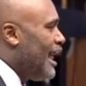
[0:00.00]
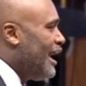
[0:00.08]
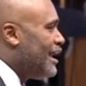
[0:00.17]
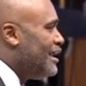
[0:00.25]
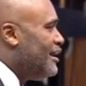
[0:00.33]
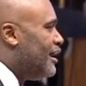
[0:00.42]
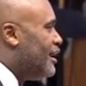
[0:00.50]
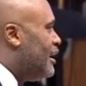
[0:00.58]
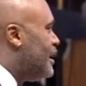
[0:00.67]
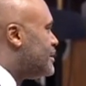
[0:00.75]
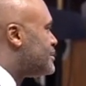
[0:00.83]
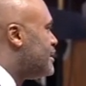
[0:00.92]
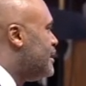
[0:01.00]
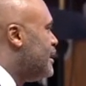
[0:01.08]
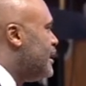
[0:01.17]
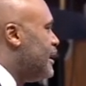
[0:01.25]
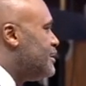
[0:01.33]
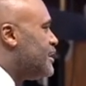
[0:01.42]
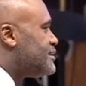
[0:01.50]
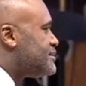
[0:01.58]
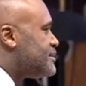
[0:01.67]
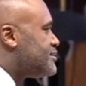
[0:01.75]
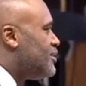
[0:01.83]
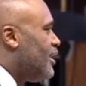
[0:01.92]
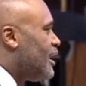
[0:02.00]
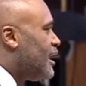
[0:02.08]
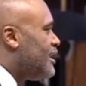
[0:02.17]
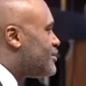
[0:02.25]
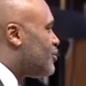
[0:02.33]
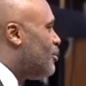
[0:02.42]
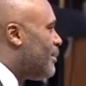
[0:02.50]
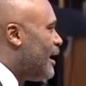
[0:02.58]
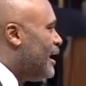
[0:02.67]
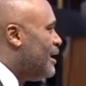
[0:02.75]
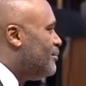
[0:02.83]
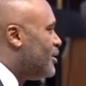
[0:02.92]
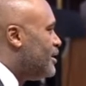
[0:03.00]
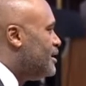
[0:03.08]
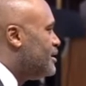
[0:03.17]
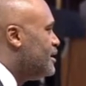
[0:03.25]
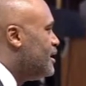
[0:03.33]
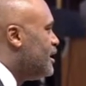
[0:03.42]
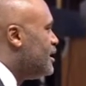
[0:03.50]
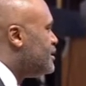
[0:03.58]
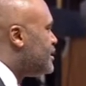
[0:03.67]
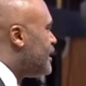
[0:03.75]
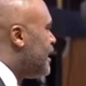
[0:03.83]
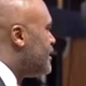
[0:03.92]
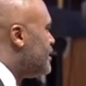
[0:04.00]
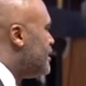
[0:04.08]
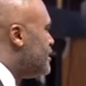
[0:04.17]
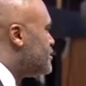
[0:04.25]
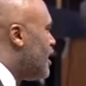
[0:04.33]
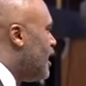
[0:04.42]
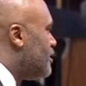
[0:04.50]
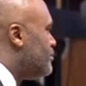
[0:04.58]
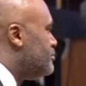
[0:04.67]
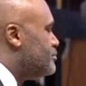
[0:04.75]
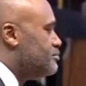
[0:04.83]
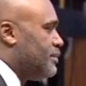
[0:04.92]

unless he does the song and I throw my name on it, to get a chart buster.